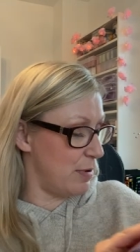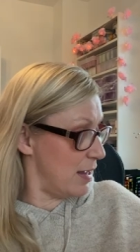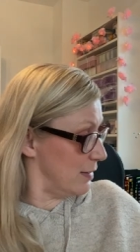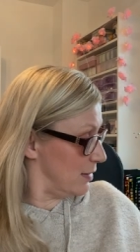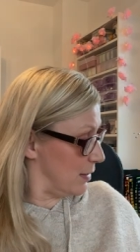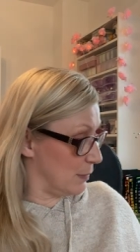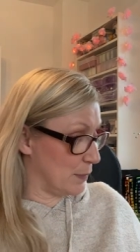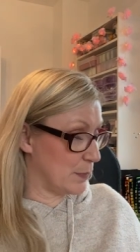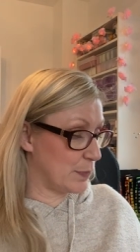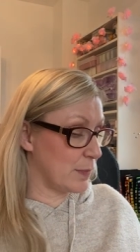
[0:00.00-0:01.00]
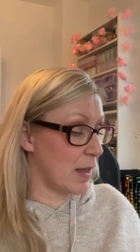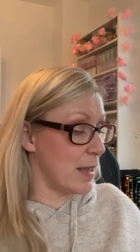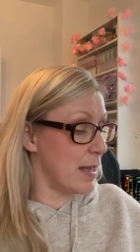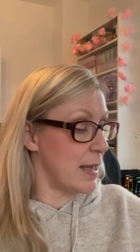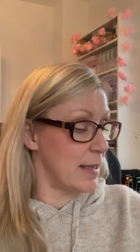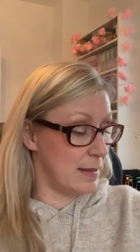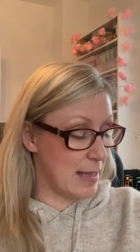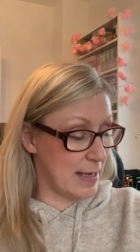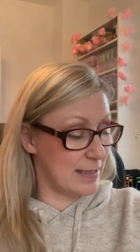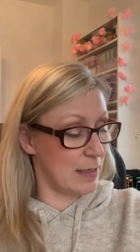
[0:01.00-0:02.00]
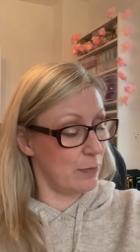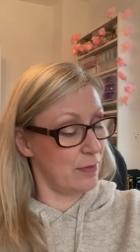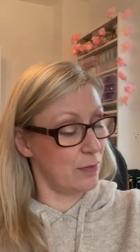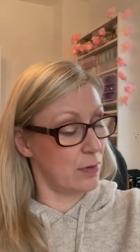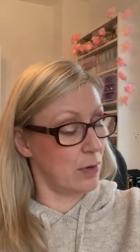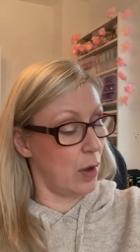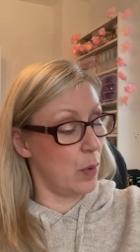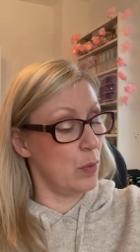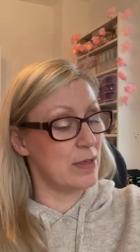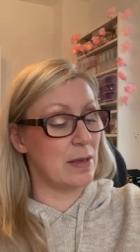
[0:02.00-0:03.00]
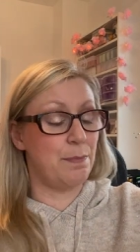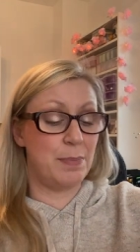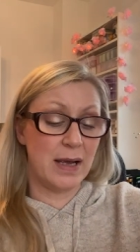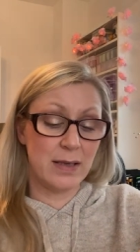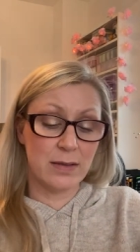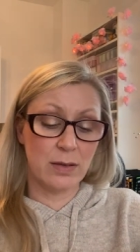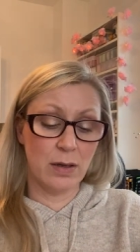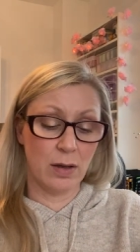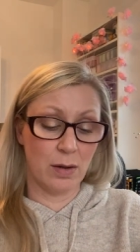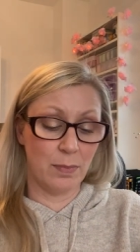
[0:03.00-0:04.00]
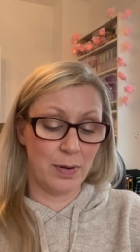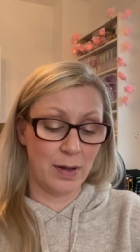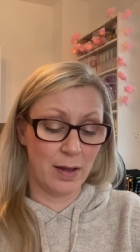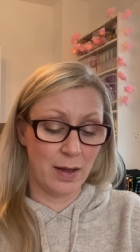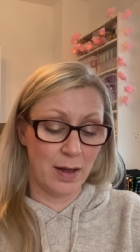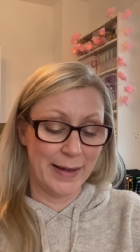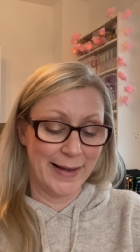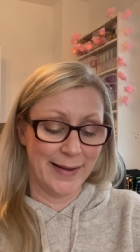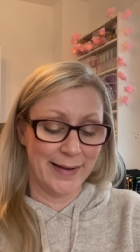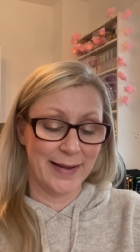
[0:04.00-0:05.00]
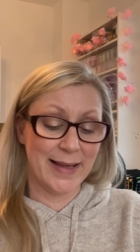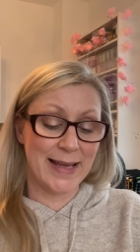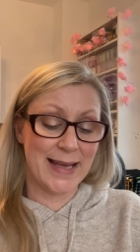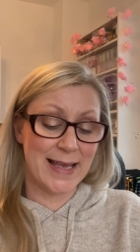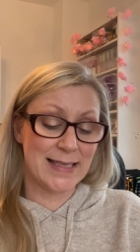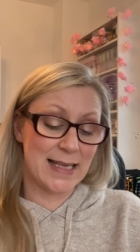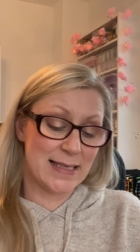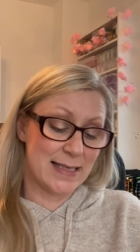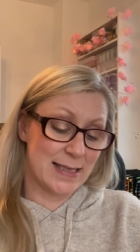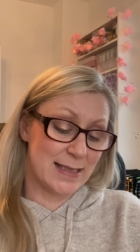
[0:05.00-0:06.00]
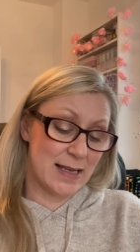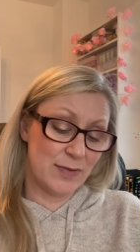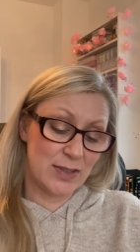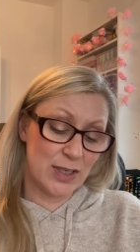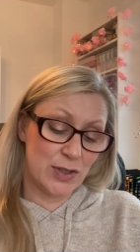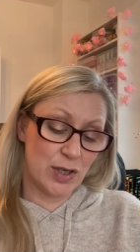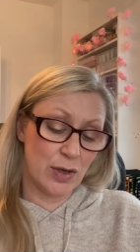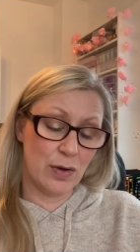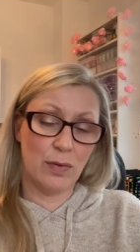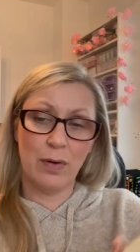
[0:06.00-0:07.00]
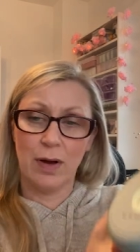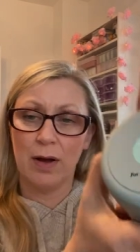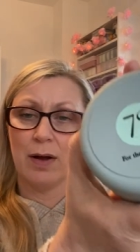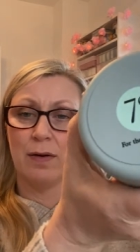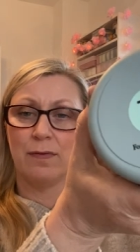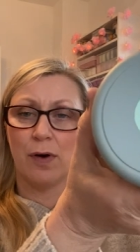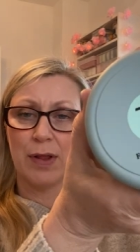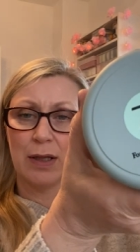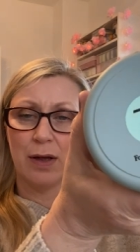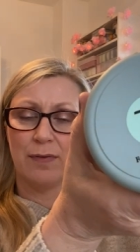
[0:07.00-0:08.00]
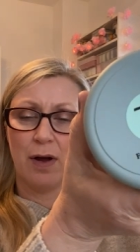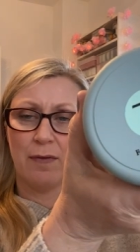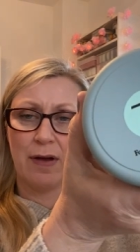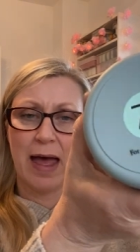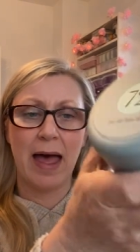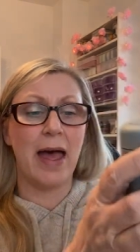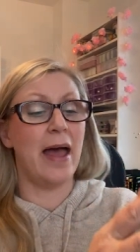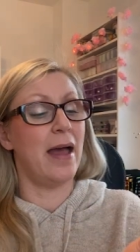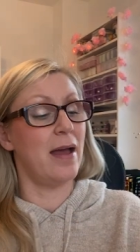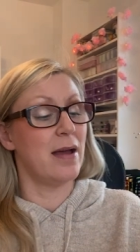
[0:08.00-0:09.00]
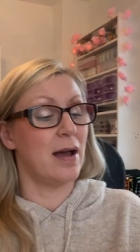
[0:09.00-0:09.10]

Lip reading: brand. Next thing we've got... Oh, it's a big tub. It says 72... for the love of hair,